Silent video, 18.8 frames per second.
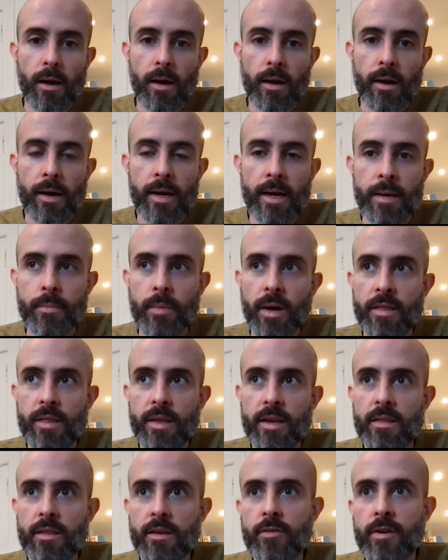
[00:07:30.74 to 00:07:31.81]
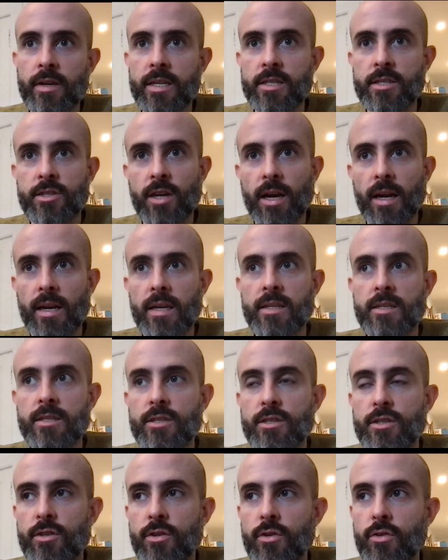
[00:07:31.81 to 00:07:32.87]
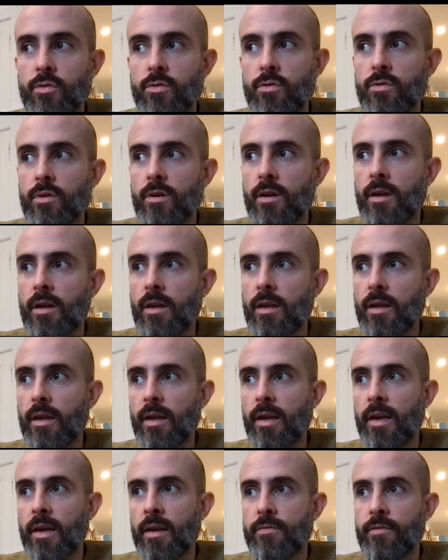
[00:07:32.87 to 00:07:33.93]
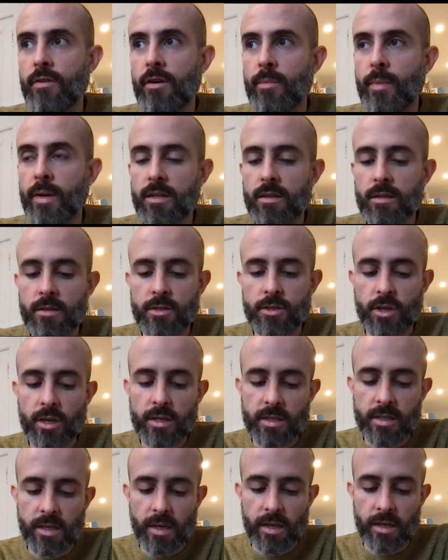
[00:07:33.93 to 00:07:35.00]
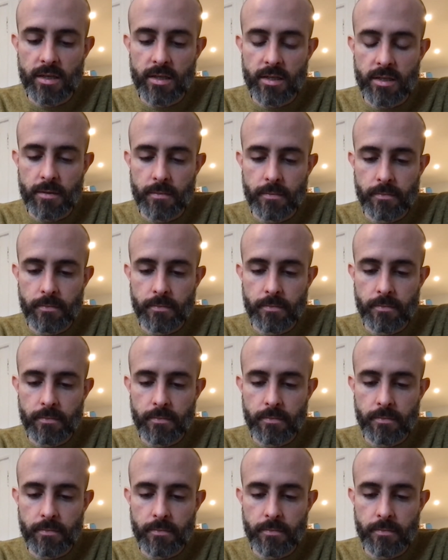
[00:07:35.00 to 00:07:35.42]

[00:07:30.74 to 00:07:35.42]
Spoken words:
I think the greatest challenge to environmental justice